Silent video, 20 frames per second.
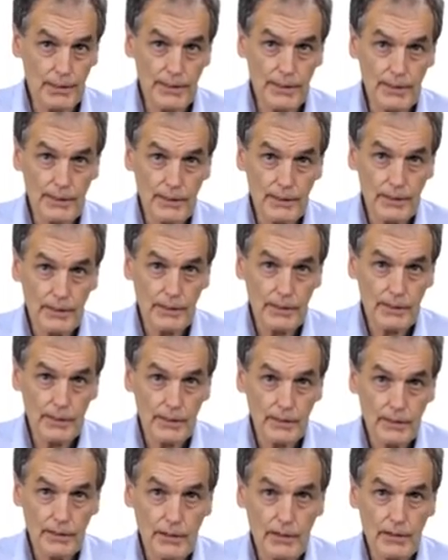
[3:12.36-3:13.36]
be
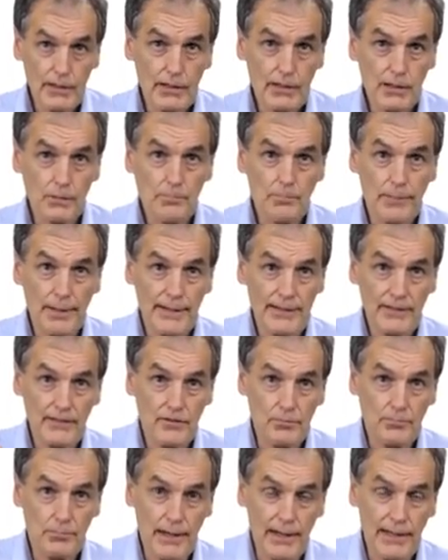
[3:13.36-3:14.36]

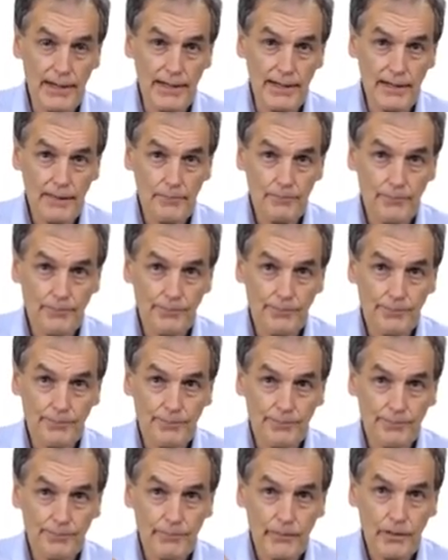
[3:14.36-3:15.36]
accompanied by
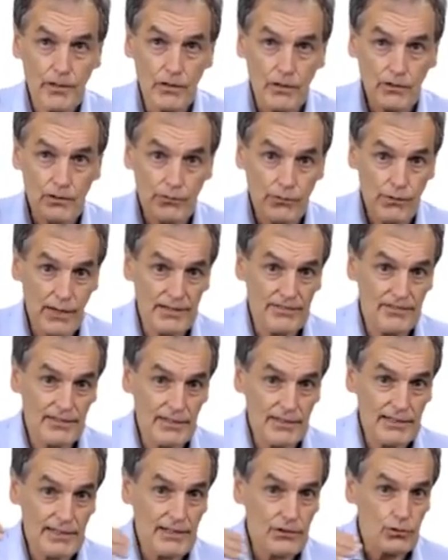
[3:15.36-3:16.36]
a
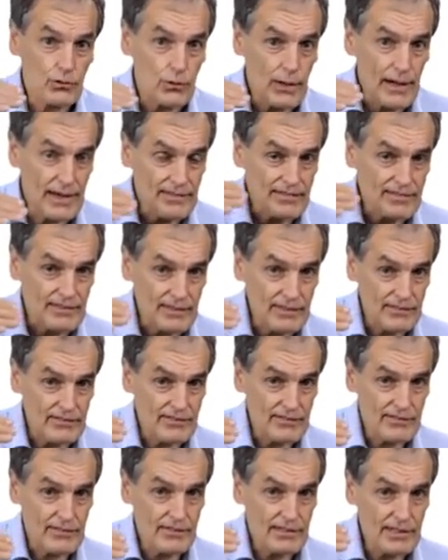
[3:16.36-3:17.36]
criteria to
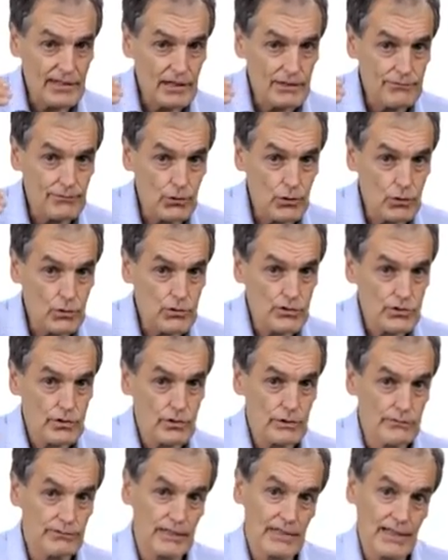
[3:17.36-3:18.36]
assess the
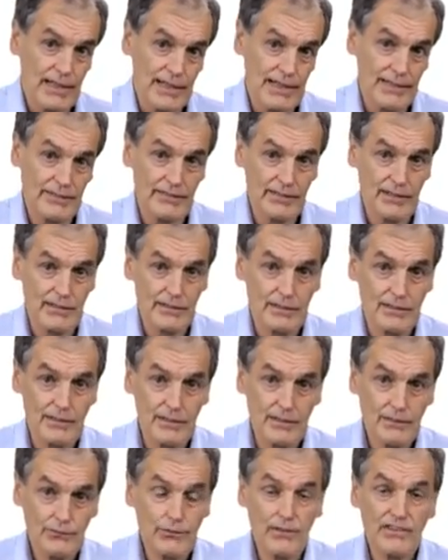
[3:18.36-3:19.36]
evolution of the idea.
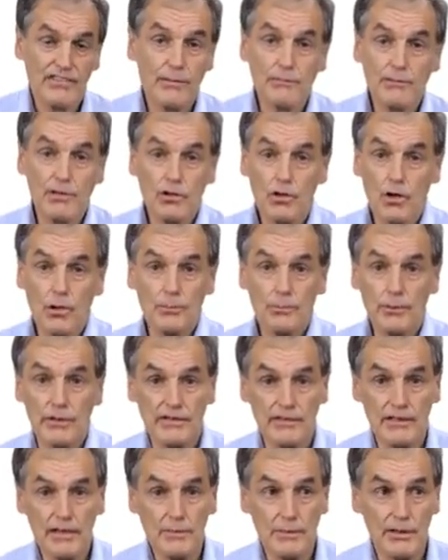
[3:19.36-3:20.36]
For example, the
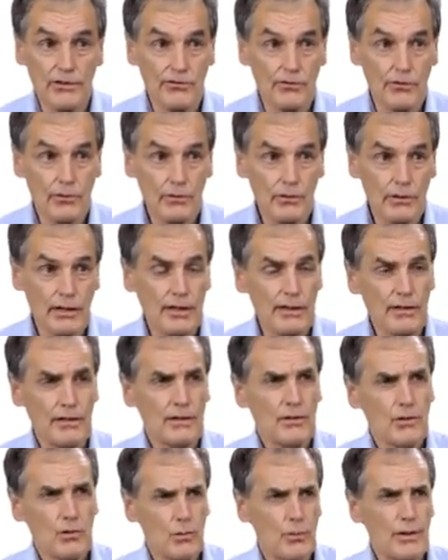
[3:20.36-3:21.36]
corporate image. Okay,
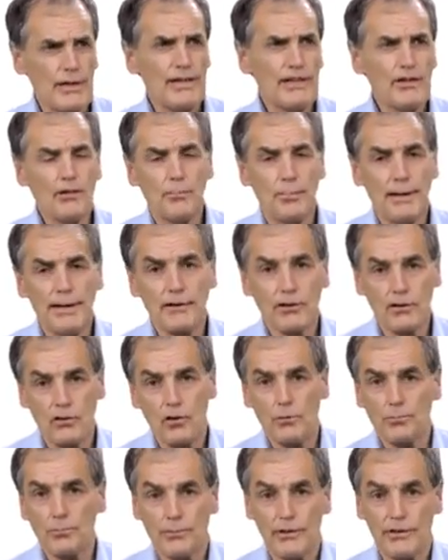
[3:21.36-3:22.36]
we need a better
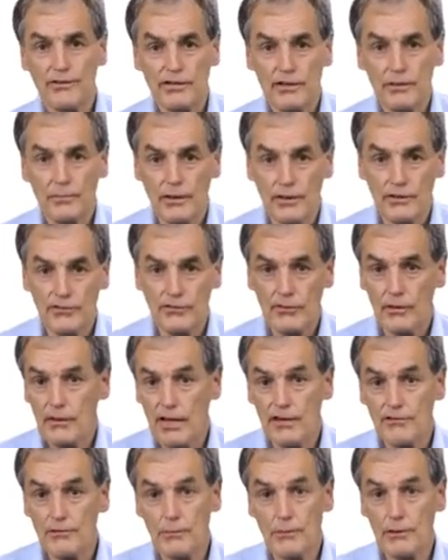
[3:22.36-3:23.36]
corporate image.
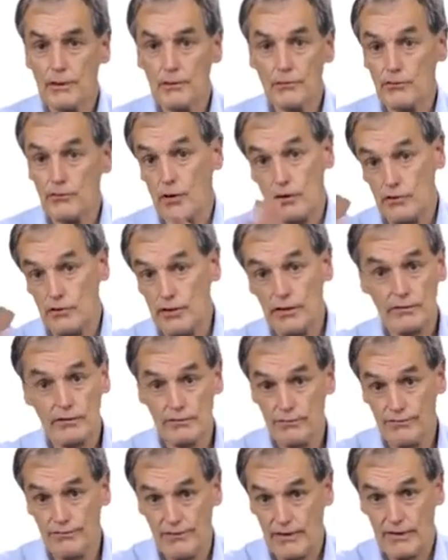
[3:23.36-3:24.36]
Everybody will say,
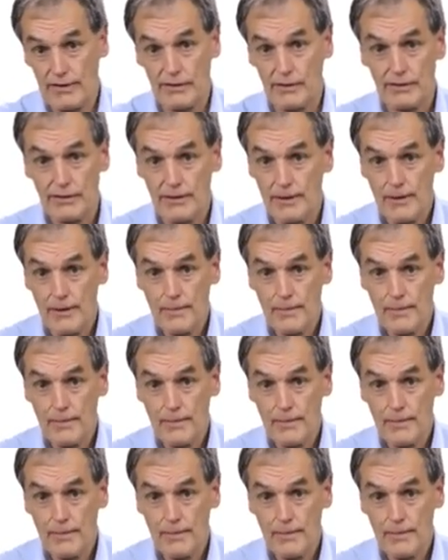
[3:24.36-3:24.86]
yes, fine.